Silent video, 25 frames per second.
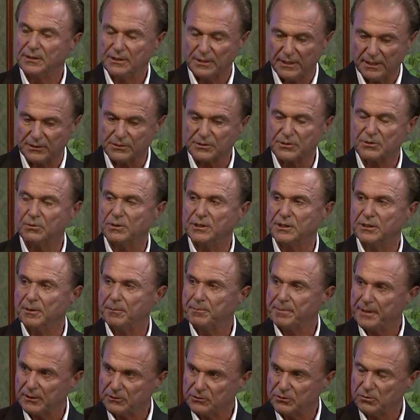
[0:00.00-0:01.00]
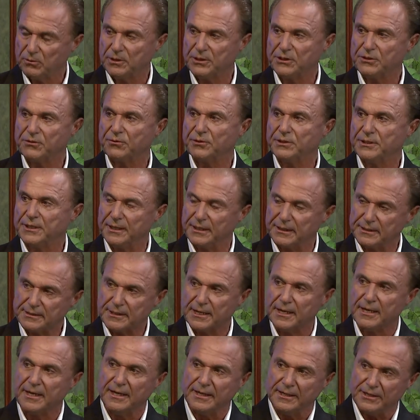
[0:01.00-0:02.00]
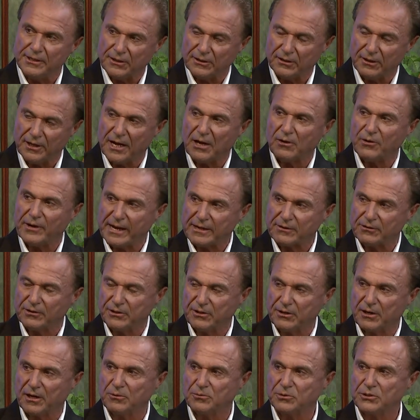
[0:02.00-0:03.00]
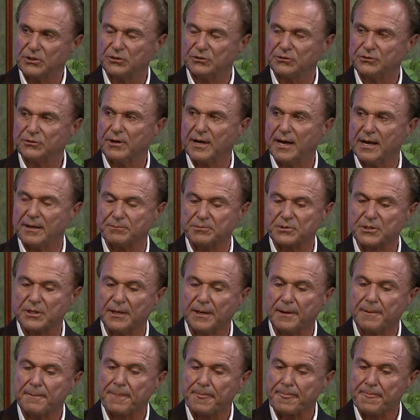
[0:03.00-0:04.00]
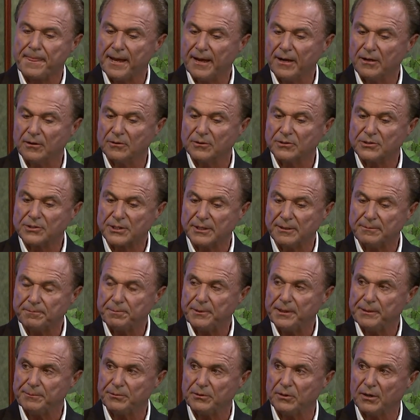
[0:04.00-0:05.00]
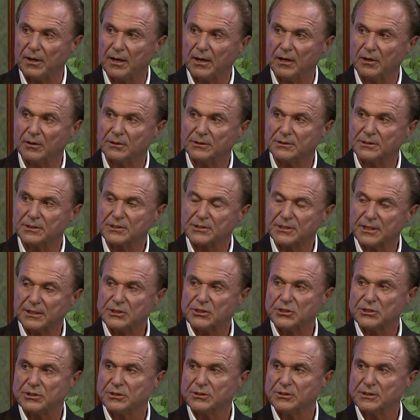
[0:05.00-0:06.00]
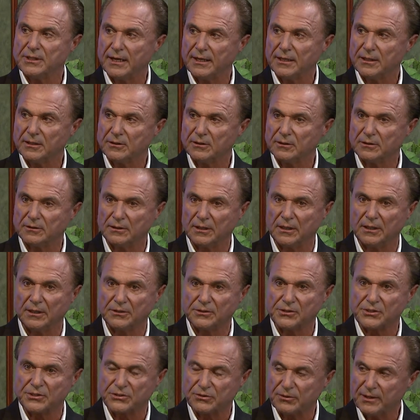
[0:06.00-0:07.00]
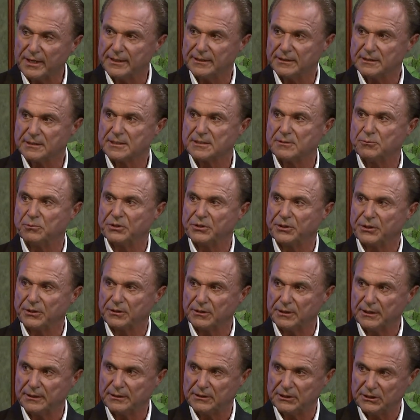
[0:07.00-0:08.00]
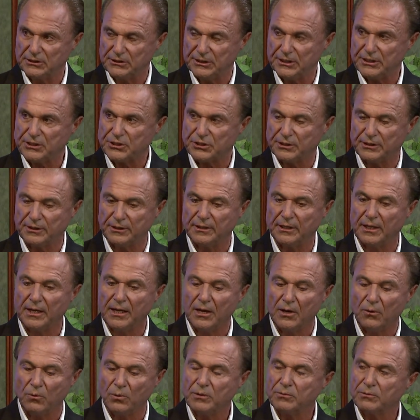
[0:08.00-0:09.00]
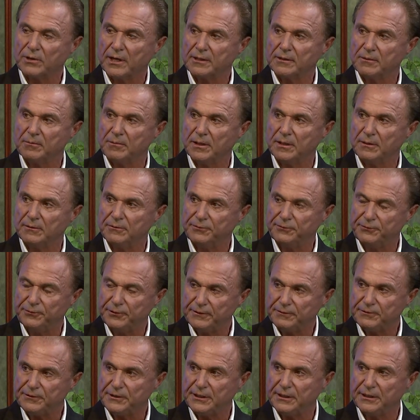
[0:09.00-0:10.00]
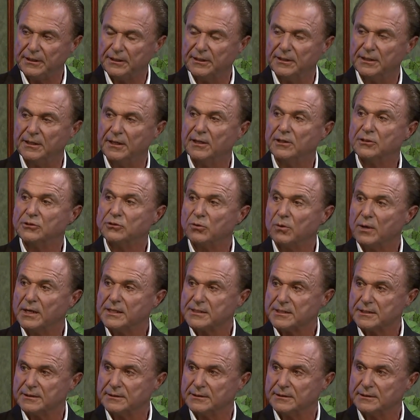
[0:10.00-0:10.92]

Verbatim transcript: Yes, 20, about 23 days. You know how accurate you are with your drops. Now, some people are in such dire uh, straits with their condition, we recommend 15 twice a